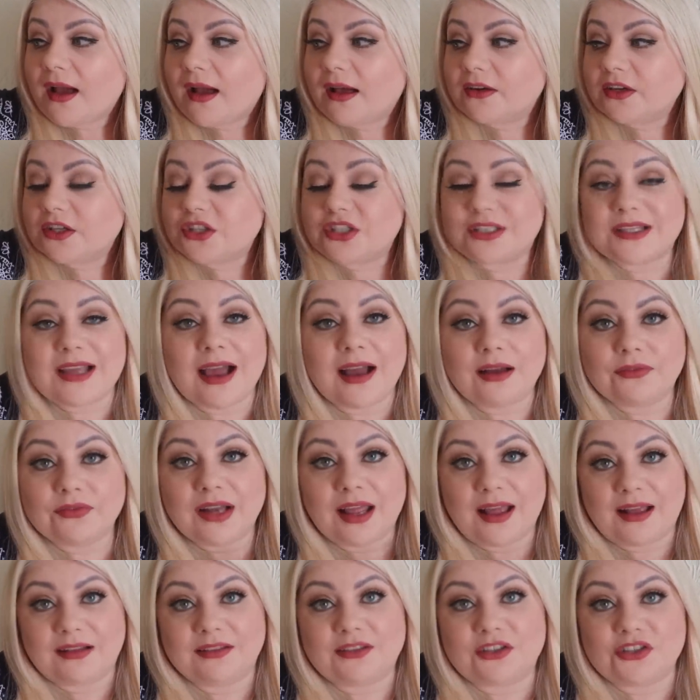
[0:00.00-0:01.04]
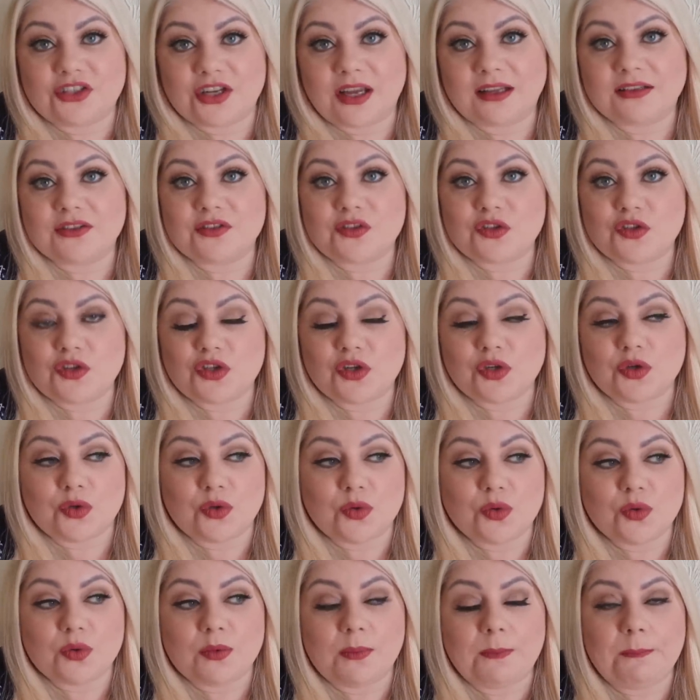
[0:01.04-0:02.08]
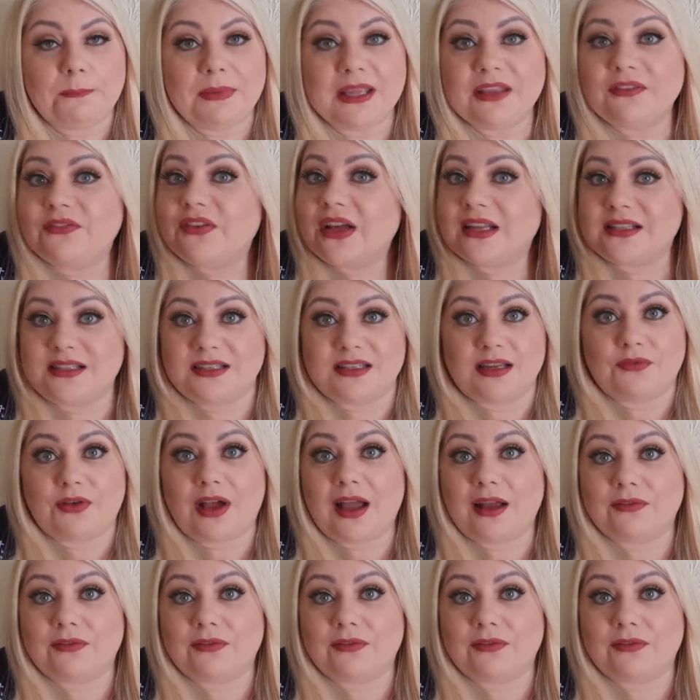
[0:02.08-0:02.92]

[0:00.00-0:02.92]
and I just haven't had the chance to be festive.